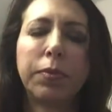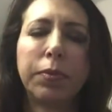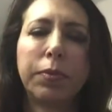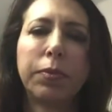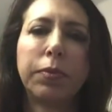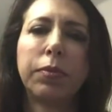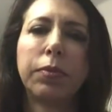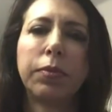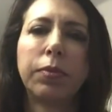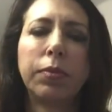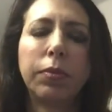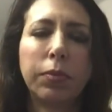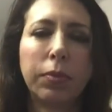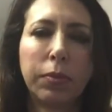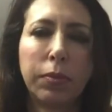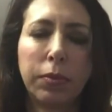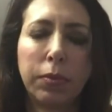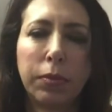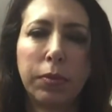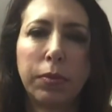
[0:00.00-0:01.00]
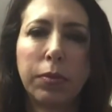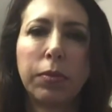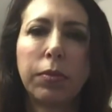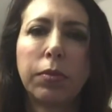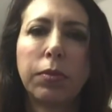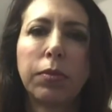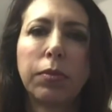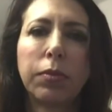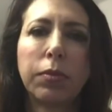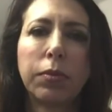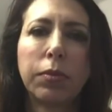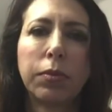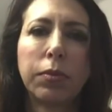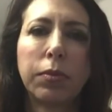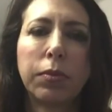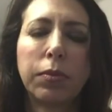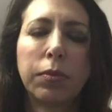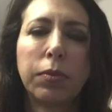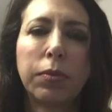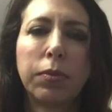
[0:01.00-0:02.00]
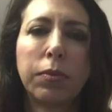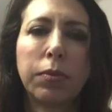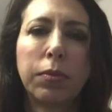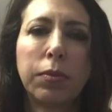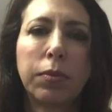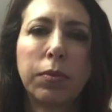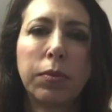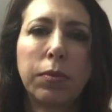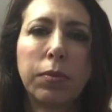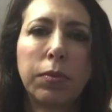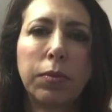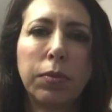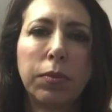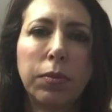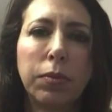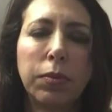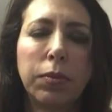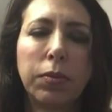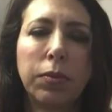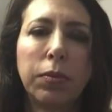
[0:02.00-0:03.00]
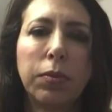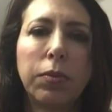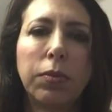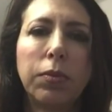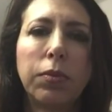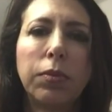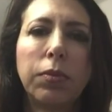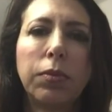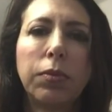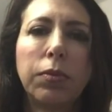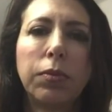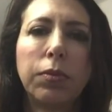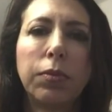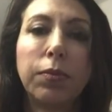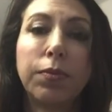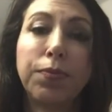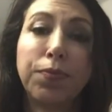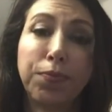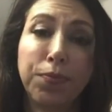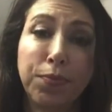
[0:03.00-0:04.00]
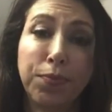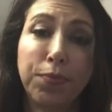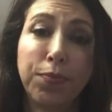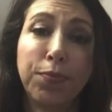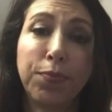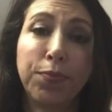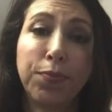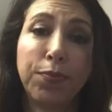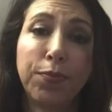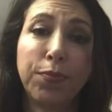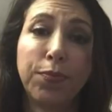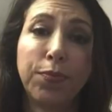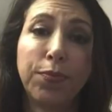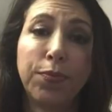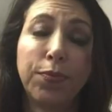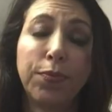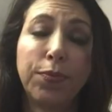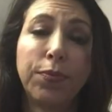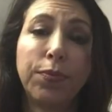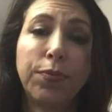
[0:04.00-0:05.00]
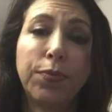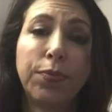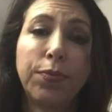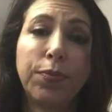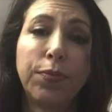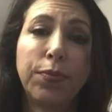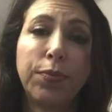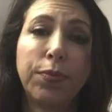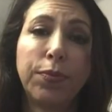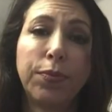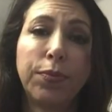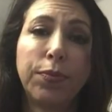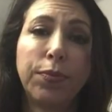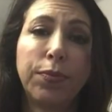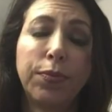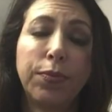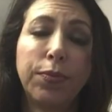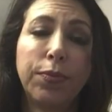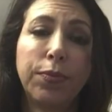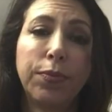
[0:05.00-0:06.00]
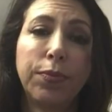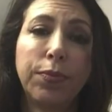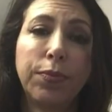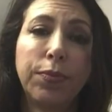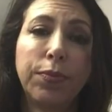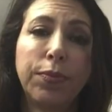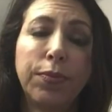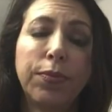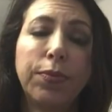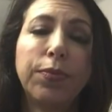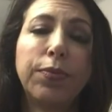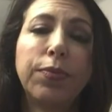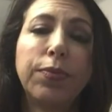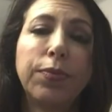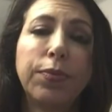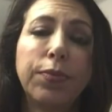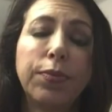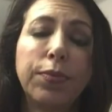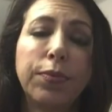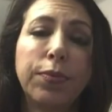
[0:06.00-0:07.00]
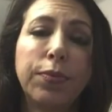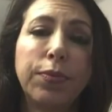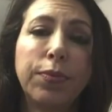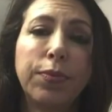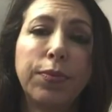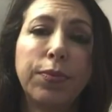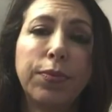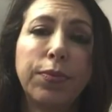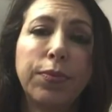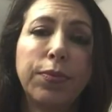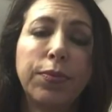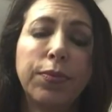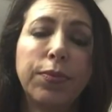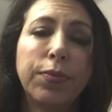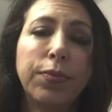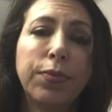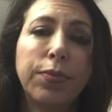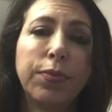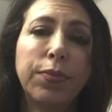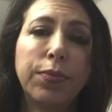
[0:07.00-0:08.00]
(not speaking)